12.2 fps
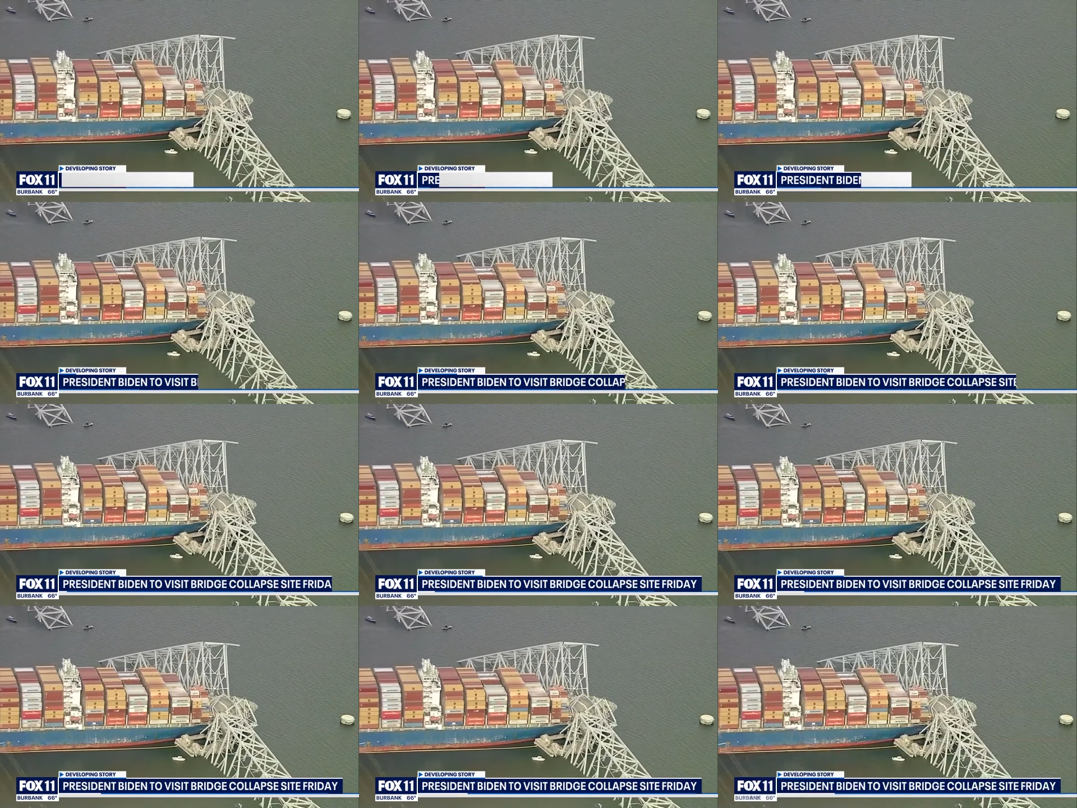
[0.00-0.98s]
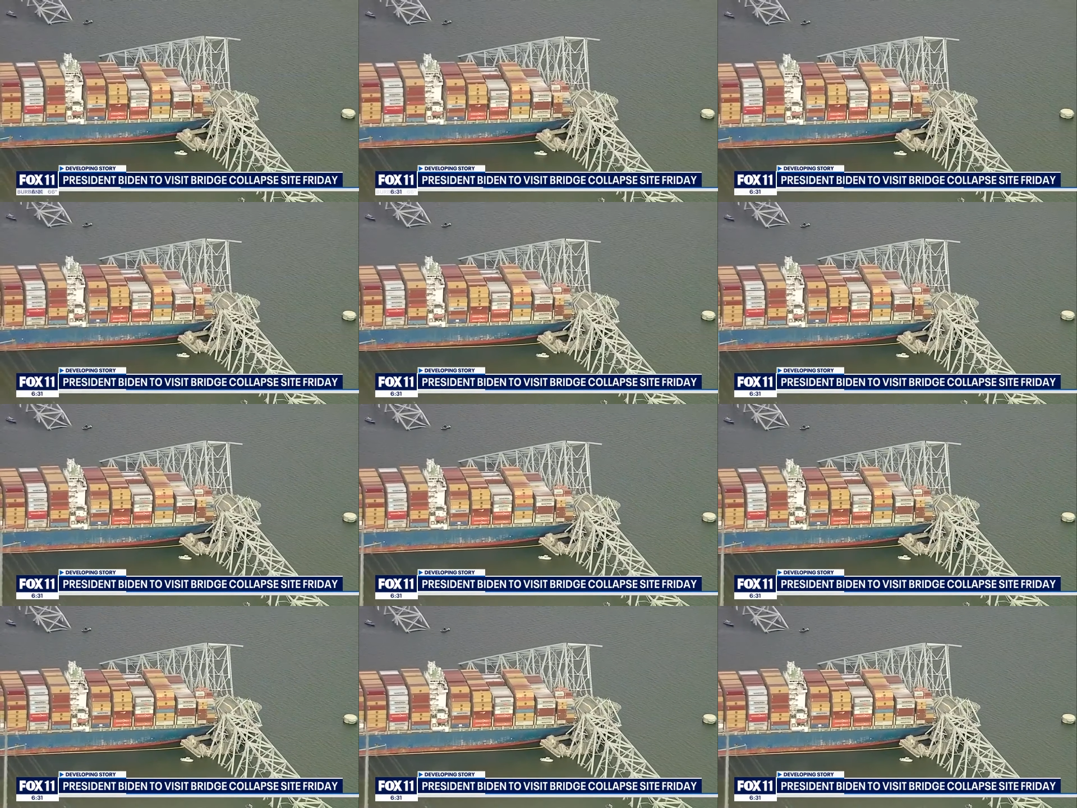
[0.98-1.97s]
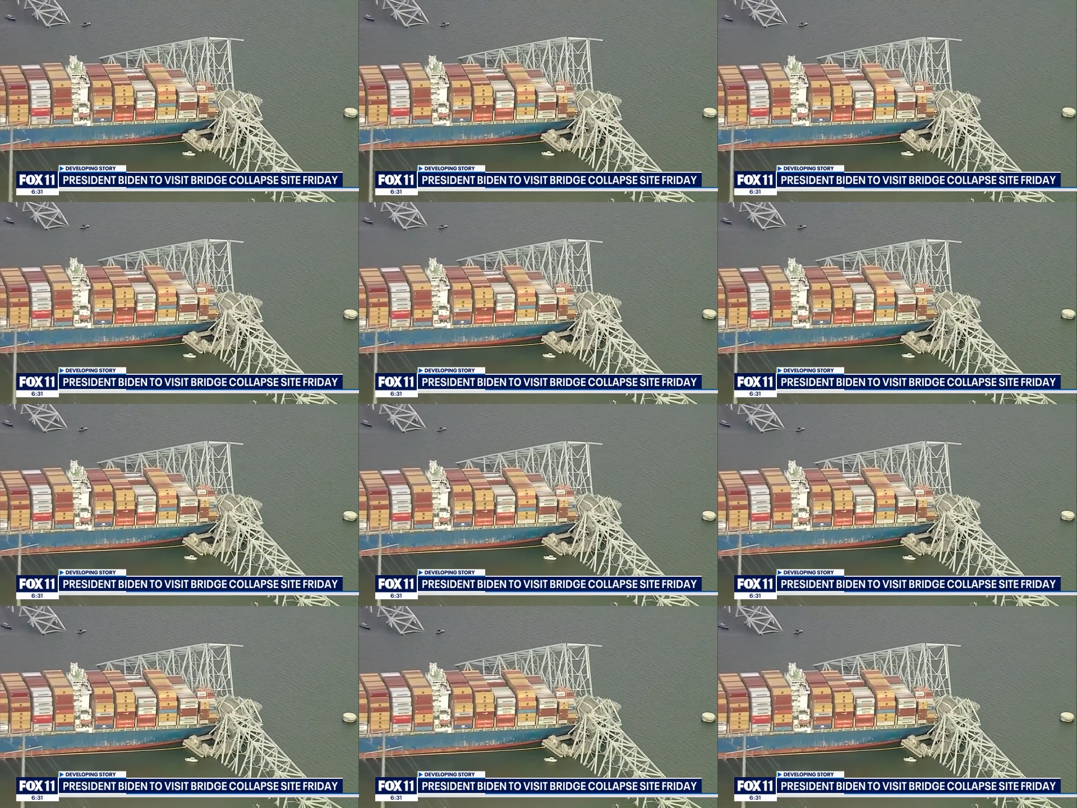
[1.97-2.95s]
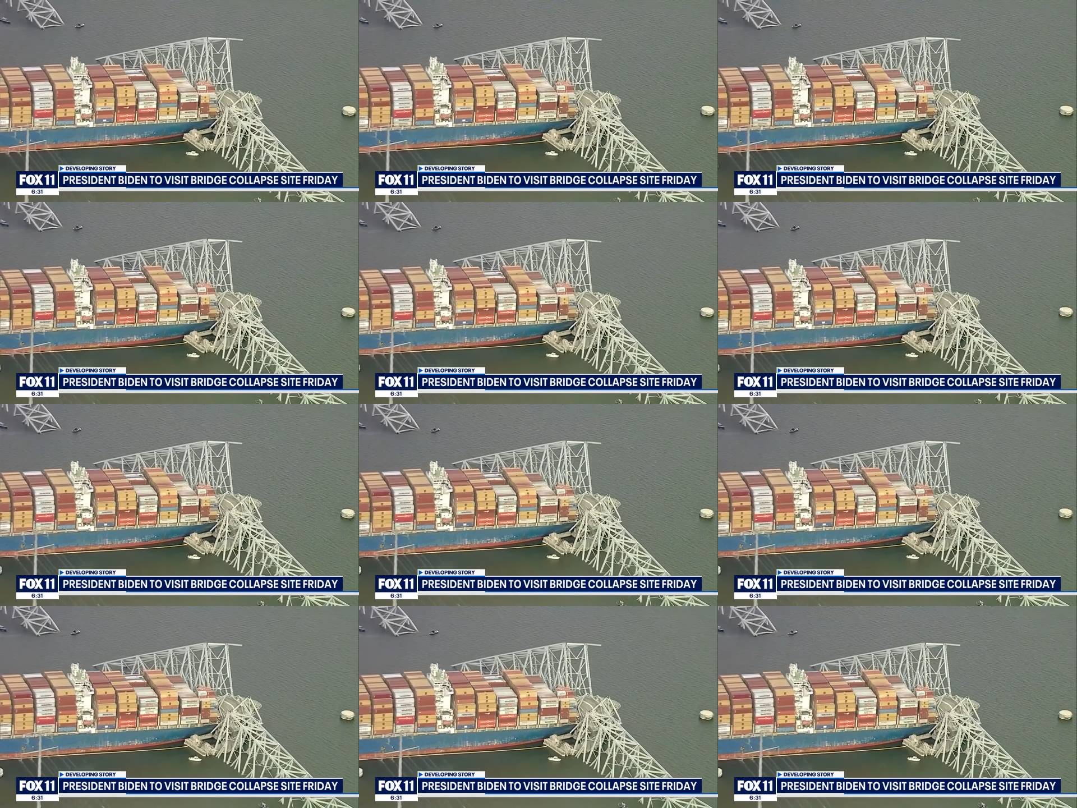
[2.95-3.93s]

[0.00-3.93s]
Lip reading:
Nobody's mouth can be seen.